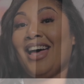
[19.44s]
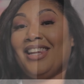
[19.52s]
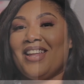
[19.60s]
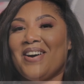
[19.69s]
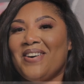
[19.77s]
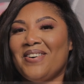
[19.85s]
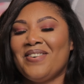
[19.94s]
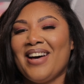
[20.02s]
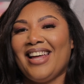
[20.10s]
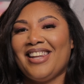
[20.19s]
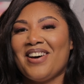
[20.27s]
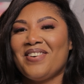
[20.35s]
Hello,
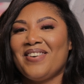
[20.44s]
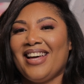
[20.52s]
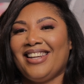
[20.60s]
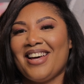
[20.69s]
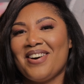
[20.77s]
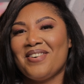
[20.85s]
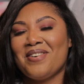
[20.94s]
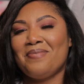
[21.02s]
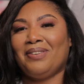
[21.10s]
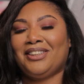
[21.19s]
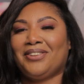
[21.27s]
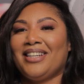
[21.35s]
hello, hello.
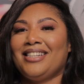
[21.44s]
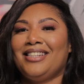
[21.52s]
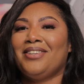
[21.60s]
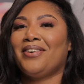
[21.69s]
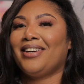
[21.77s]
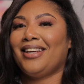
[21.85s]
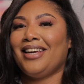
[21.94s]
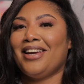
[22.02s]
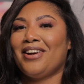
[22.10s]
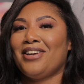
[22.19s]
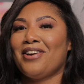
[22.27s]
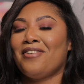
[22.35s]
Patrice Stewart
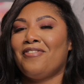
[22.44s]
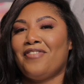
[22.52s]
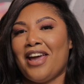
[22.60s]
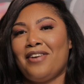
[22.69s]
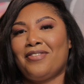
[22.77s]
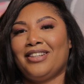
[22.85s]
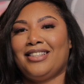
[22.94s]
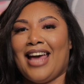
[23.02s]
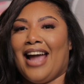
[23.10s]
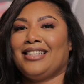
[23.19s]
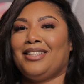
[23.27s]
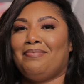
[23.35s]
here, your favorite
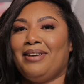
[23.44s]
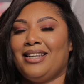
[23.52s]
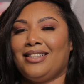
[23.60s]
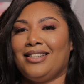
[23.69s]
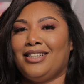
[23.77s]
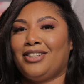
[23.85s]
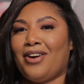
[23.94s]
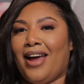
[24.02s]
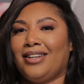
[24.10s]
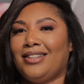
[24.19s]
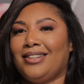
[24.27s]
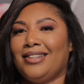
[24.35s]
tax and business
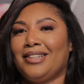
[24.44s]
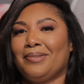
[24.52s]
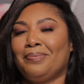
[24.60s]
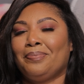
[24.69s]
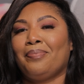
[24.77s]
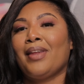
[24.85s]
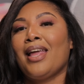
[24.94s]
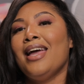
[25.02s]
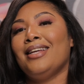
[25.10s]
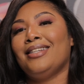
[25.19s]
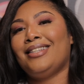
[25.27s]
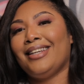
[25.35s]
strategist.
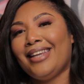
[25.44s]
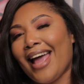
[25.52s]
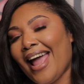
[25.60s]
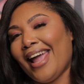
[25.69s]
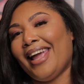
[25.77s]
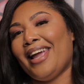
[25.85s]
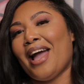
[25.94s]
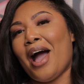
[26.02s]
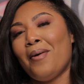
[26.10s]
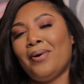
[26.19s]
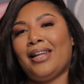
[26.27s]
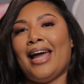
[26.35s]
Today,
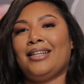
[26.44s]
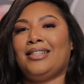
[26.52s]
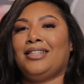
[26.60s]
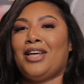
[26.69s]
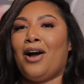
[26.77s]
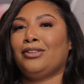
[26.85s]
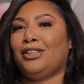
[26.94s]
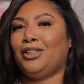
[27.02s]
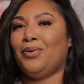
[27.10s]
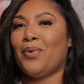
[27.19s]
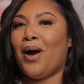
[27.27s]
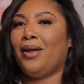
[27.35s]
I would like to talk to
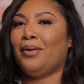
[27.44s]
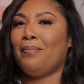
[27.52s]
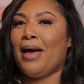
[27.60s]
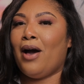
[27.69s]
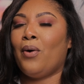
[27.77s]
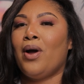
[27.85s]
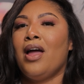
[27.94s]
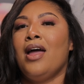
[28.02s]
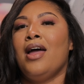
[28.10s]
you all about